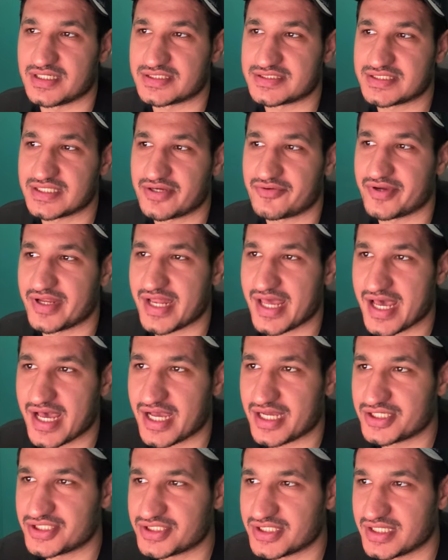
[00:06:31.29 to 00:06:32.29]
cigarette
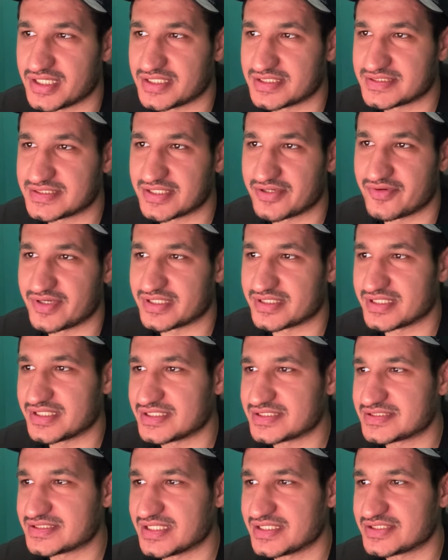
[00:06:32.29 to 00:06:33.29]
ash, cigarette
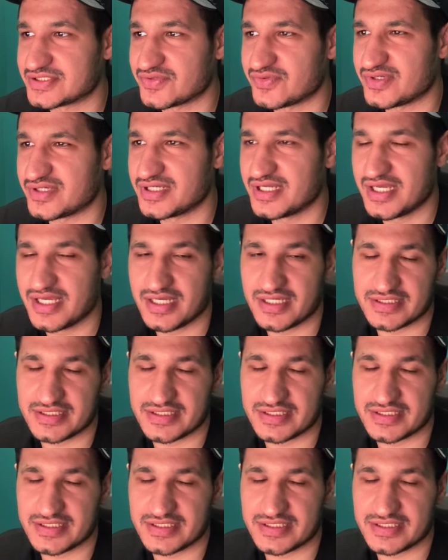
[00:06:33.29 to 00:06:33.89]
dust, and so on.